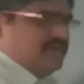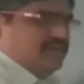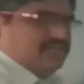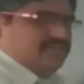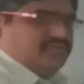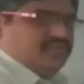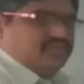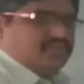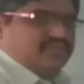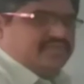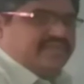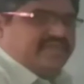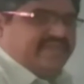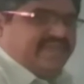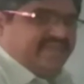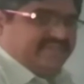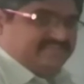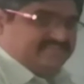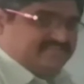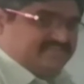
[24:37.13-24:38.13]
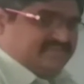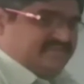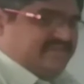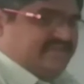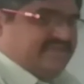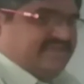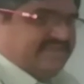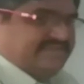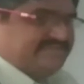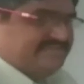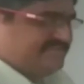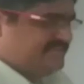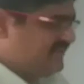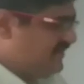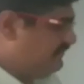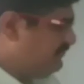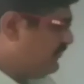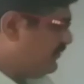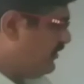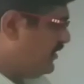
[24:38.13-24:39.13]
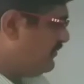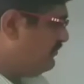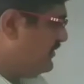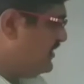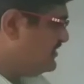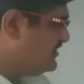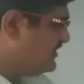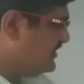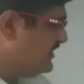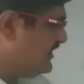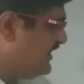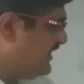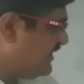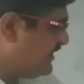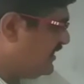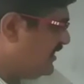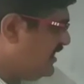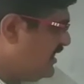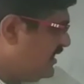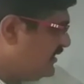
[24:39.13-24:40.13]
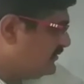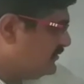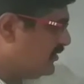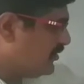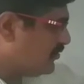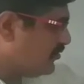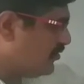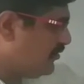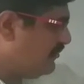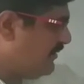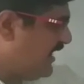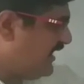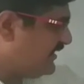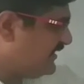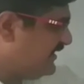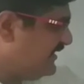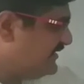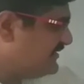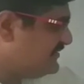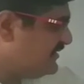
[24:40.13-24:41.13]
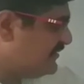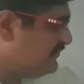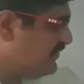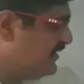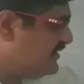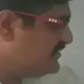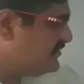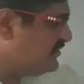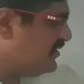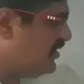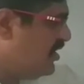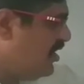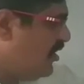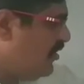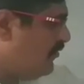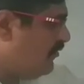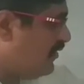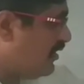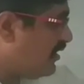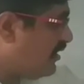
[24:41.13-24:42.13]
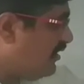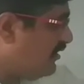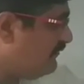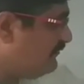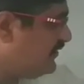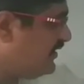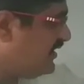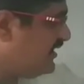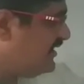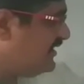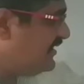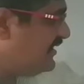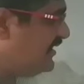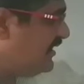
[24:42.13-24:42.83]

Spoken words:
due to the X-shaped formation. Here the chromatids, that means one of the